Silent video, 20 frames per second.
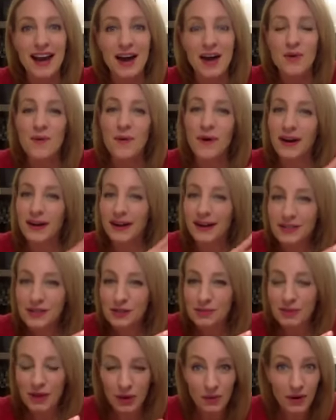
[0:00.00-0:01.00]
what can I do
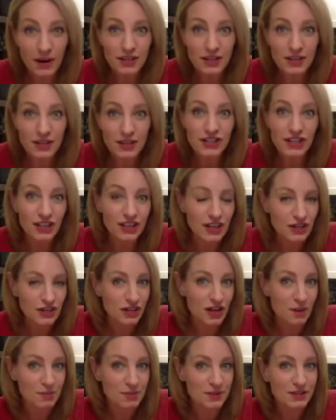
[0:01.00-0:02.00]
my Quarantine
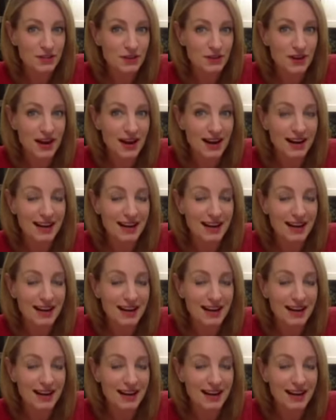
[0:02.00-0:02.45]
Kitchen episode on?